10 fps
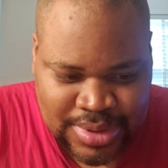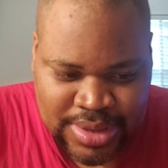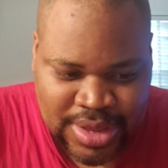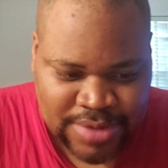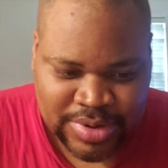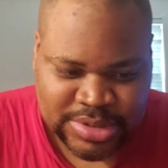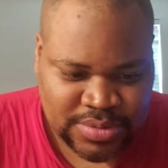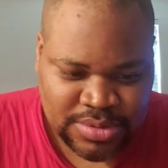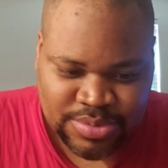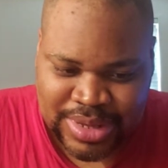FSU
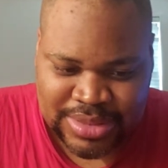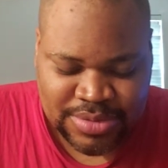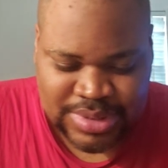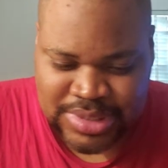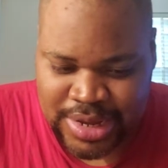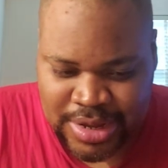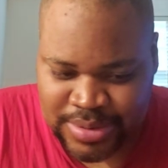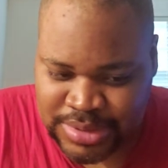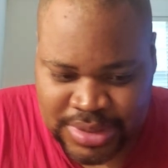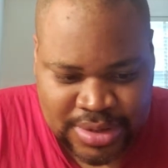threatened 3
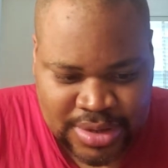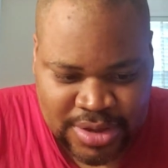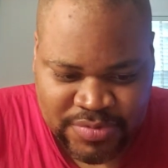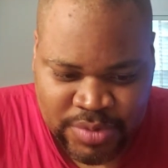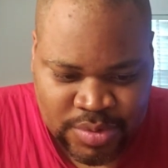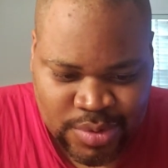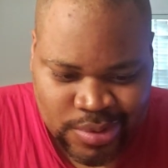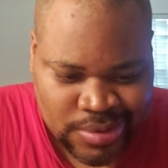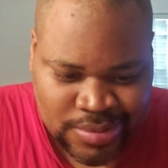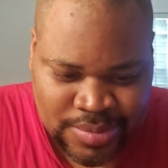times in fourth
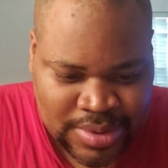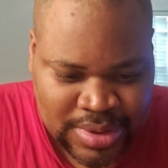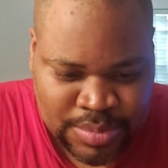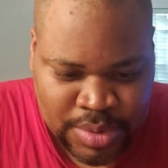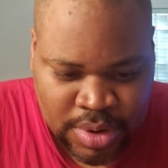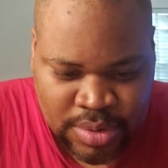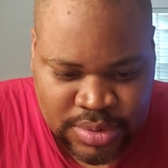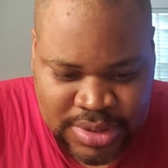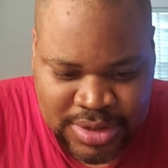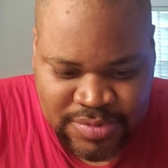quarter, but only
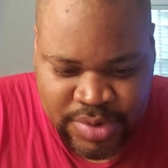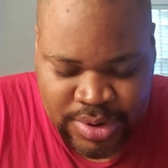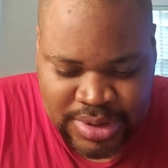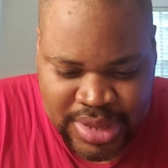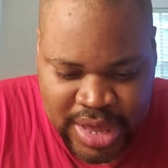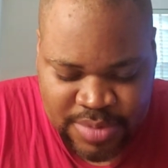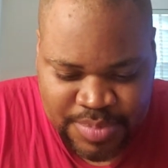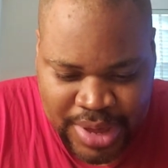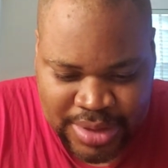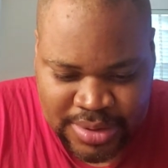converted
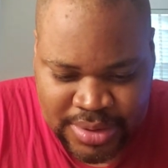halfback